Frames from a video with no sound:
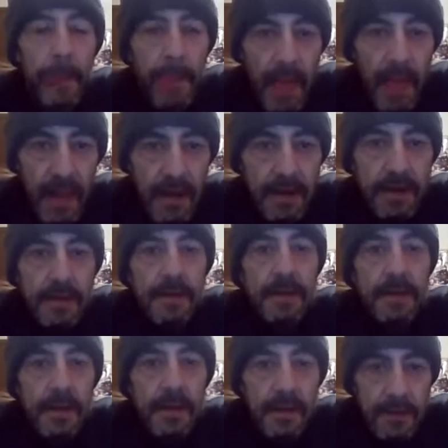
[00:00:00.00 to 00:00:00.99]
through the
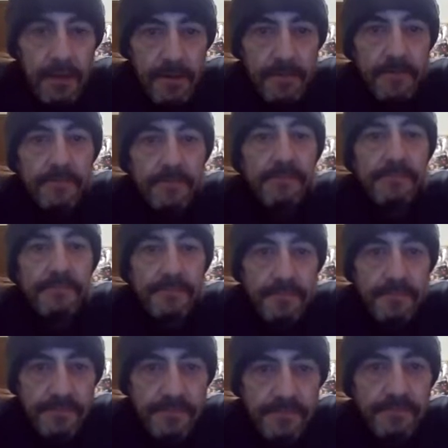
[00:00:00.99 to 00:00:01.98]
probate, because
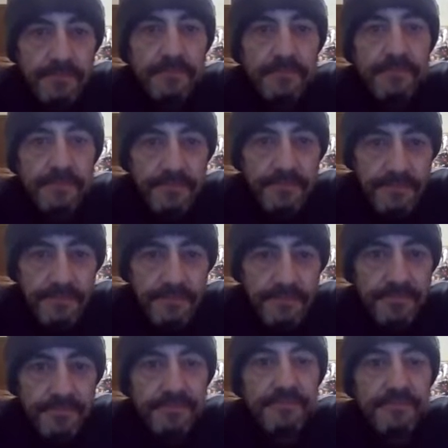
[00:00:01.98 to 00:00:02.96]
there is no
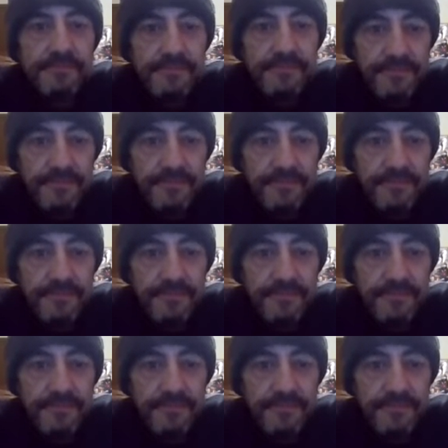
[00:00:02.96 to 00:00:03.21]
rules.